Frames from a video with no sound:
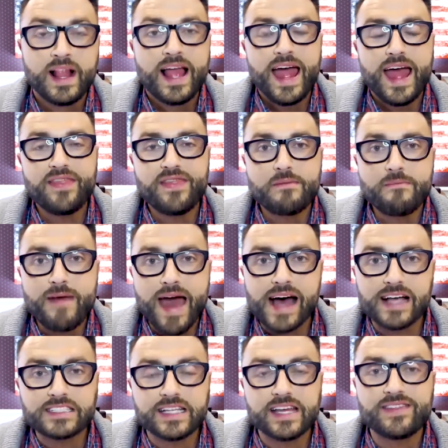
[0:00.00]
And the
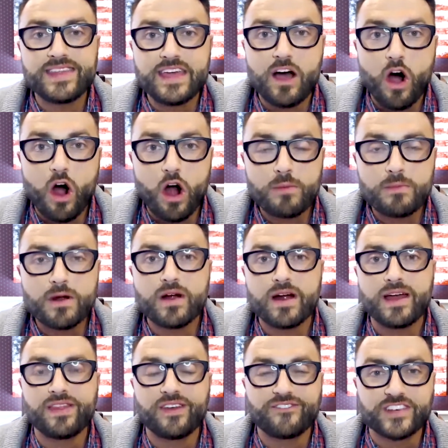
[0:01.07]
mask and the armor
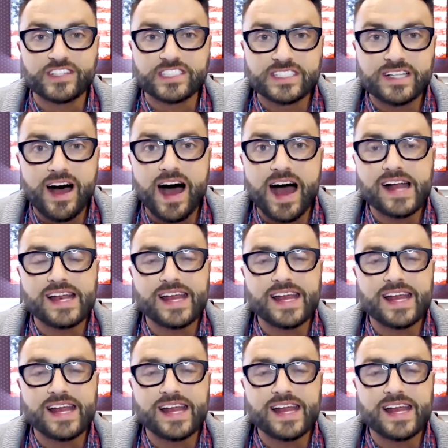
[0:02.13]
and the facade